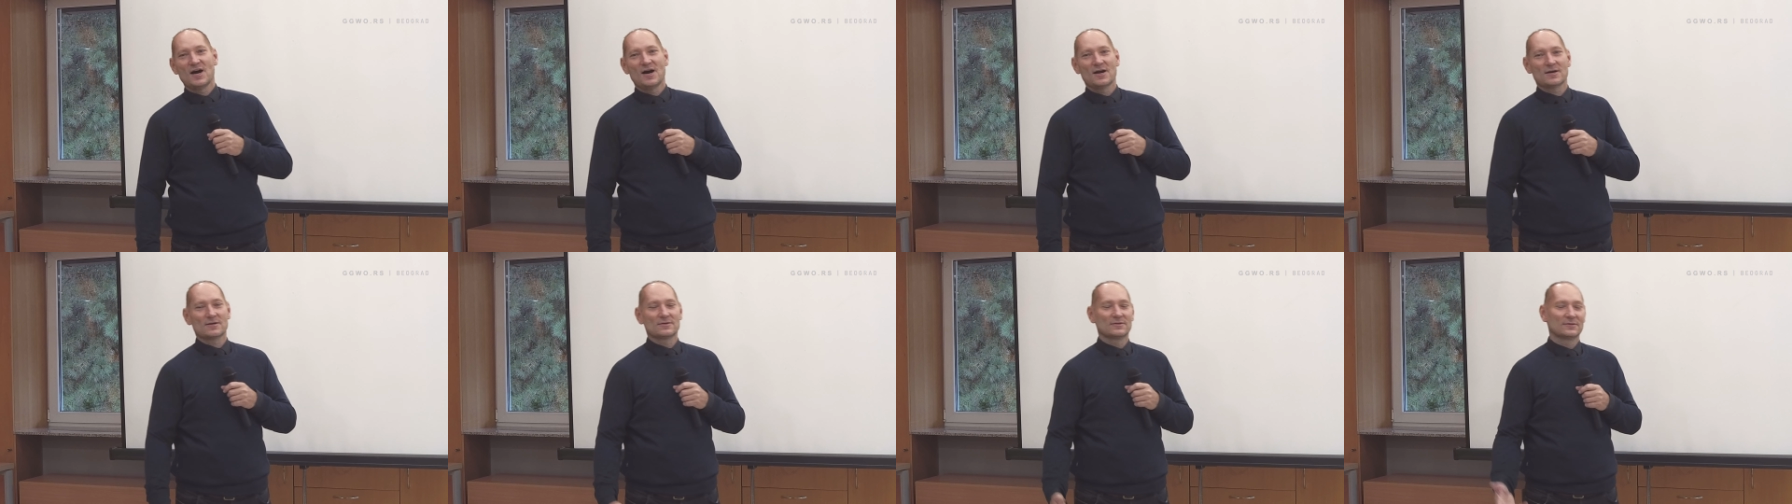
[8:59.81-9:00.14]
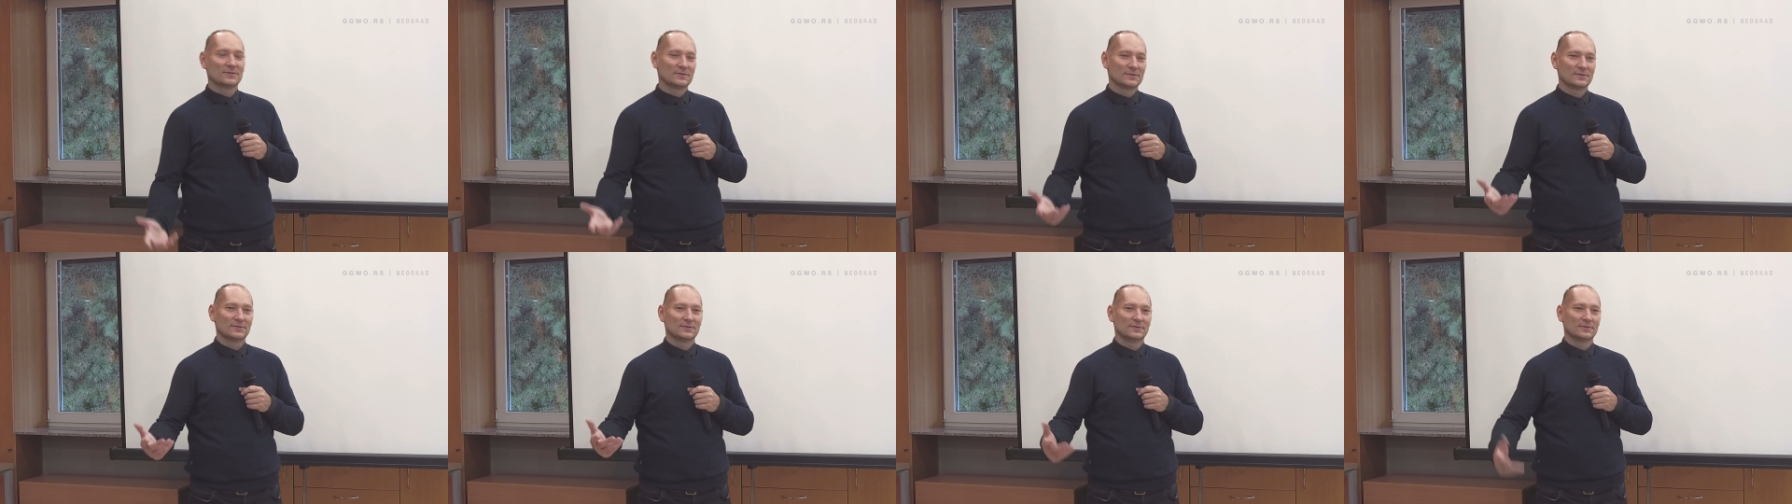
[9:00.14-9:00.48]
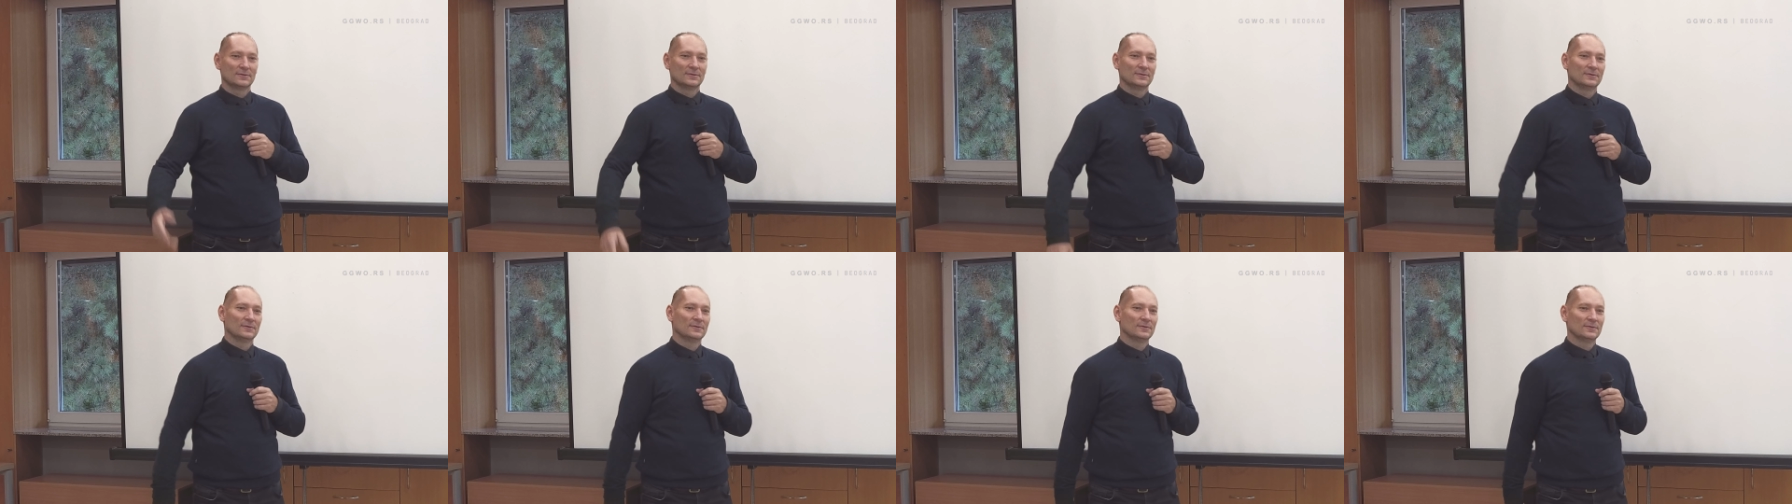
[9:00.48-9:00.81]
are
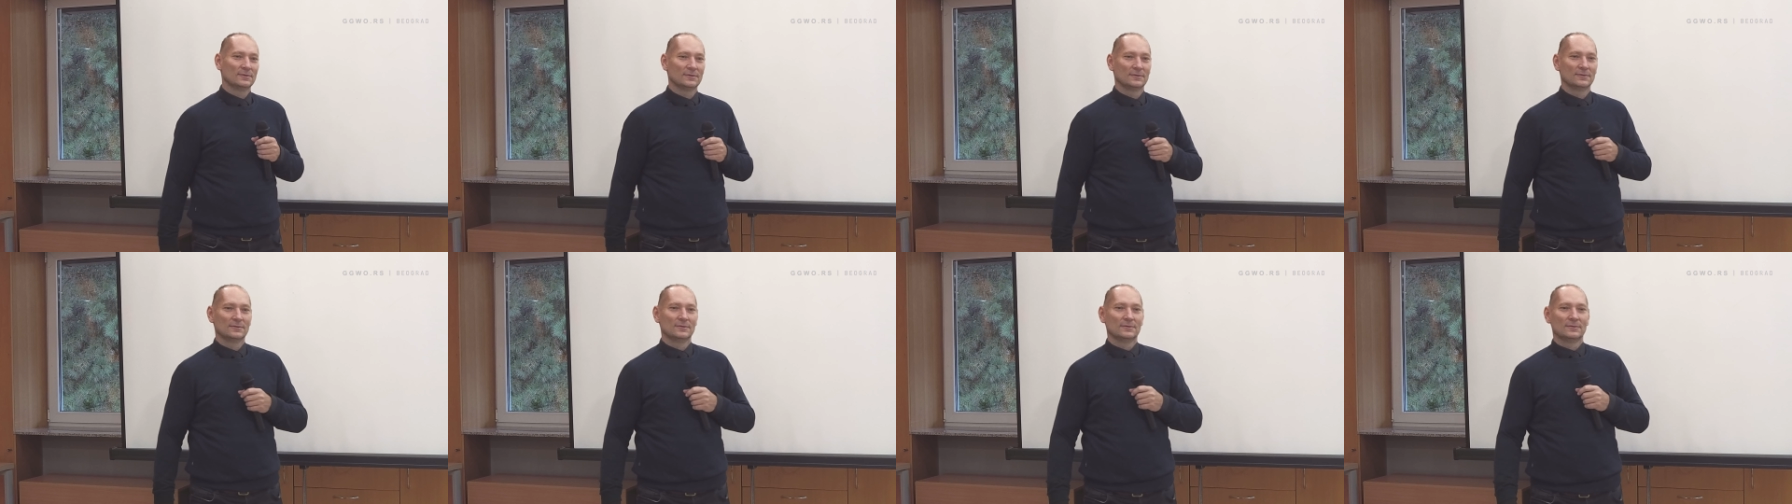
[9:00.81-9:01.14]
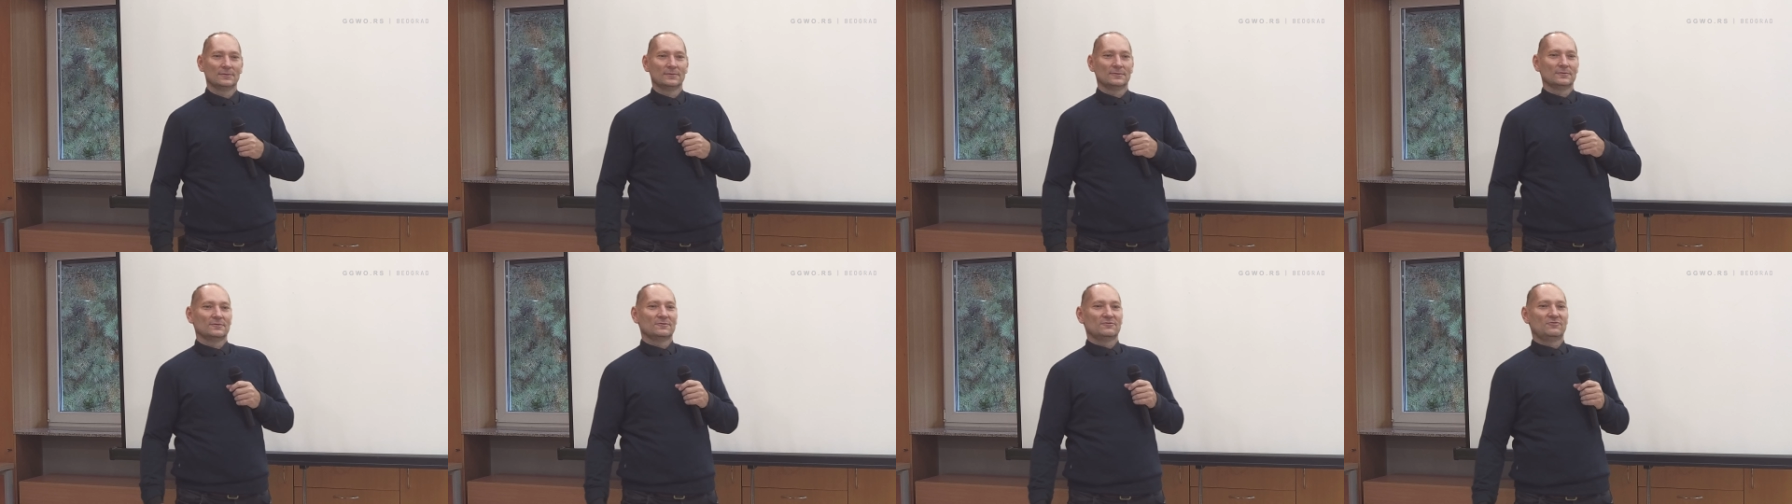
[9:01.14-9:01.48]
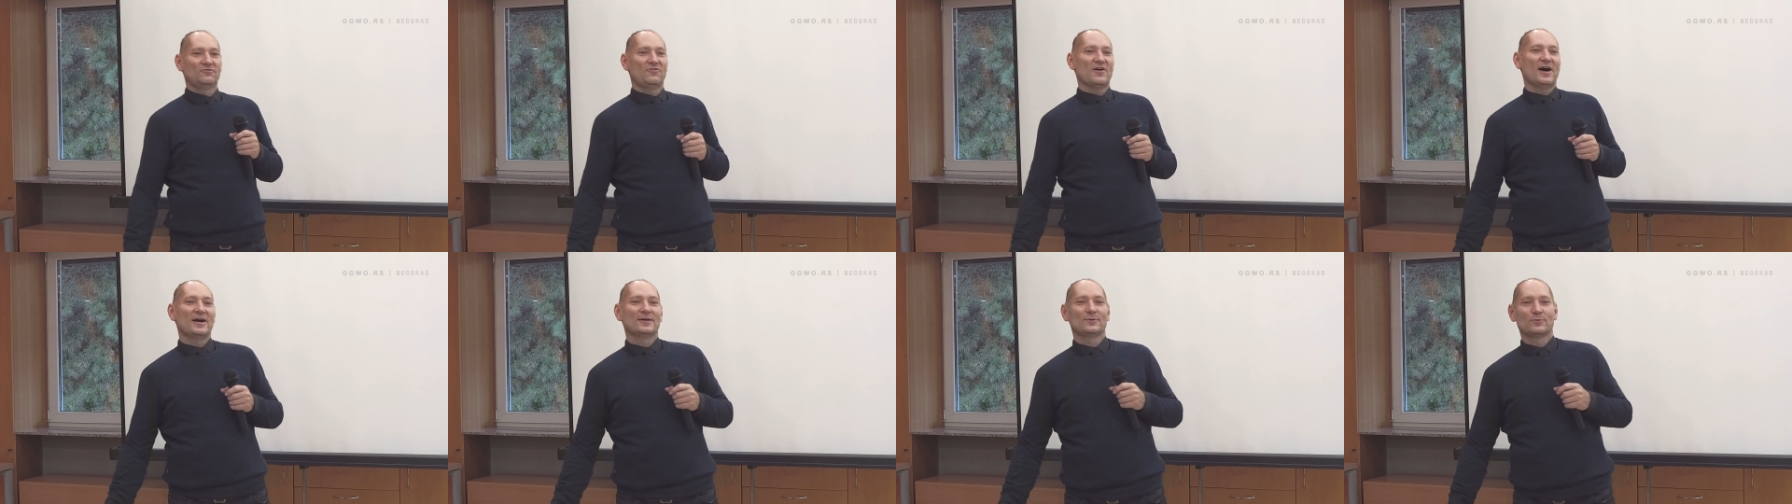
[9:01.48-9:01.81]

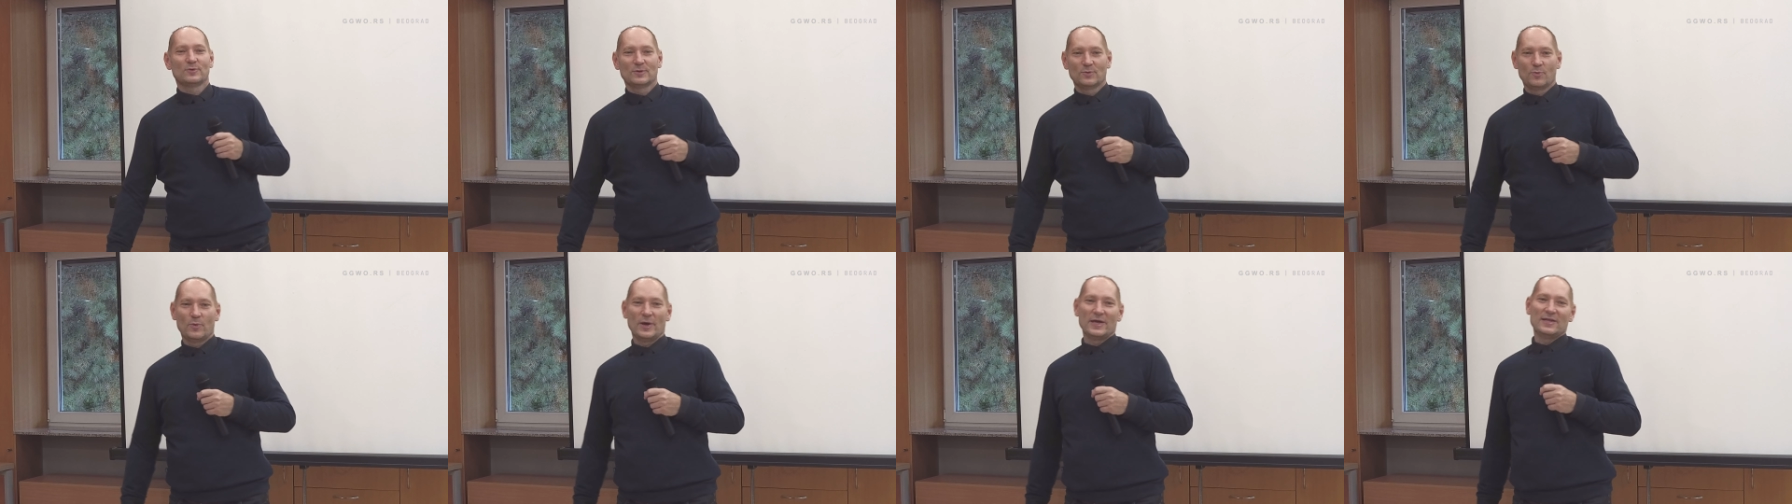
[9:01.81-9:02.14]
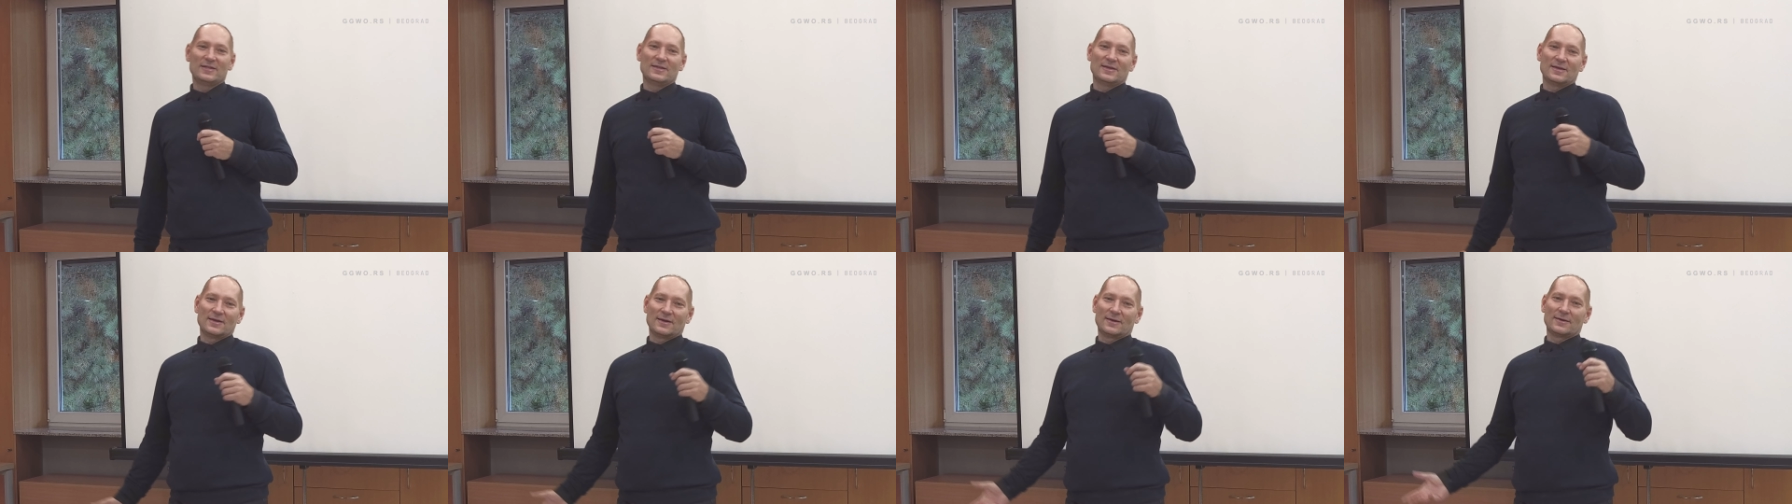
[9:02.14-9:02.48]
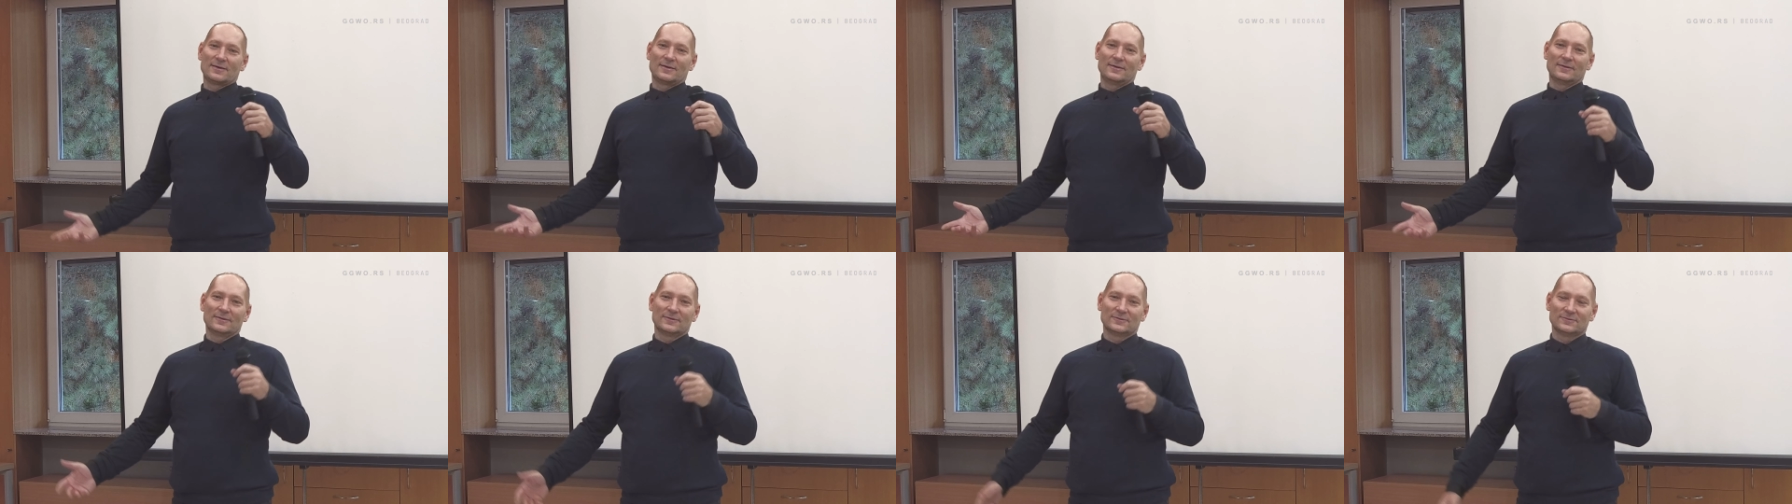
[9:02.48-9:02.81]
fine with waiting,
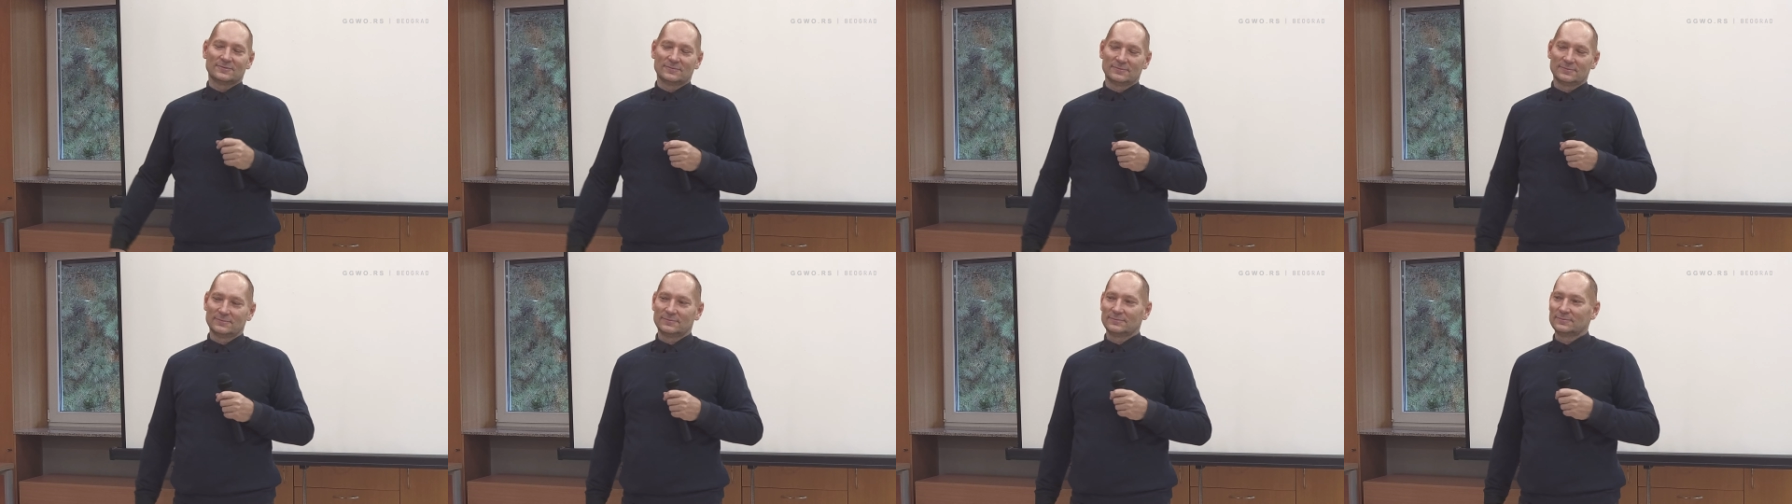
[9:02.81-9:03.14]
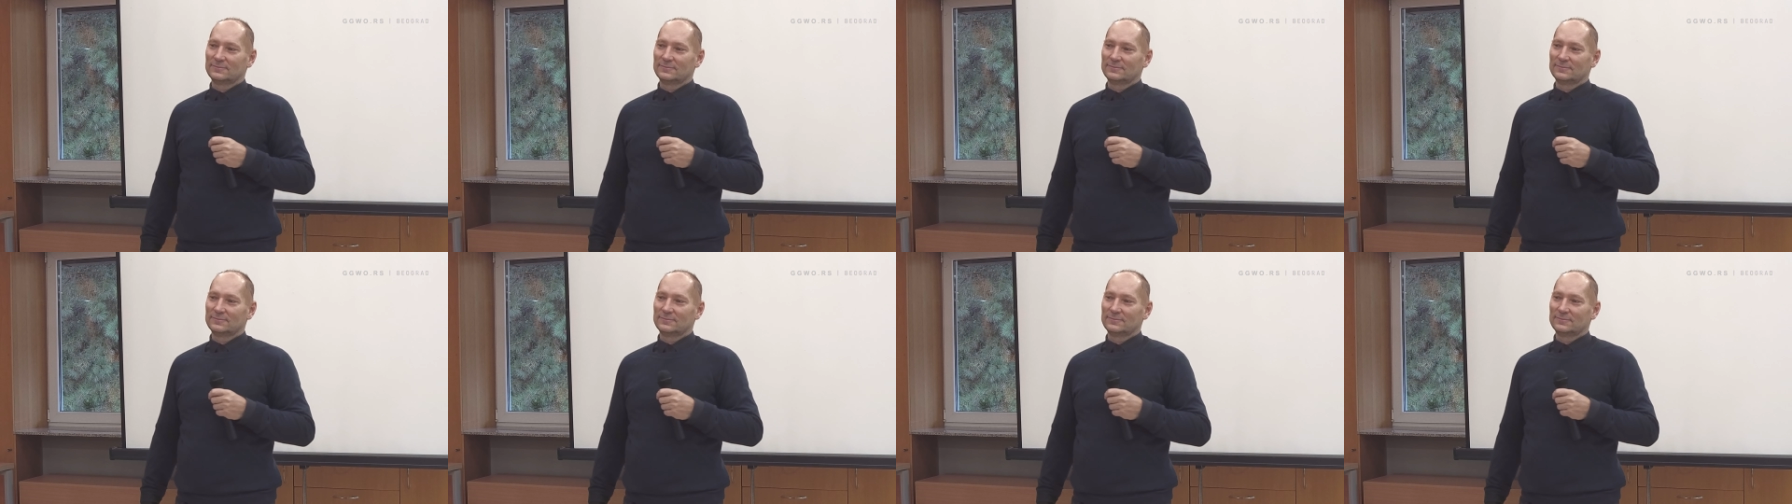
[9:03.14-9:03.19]
you know.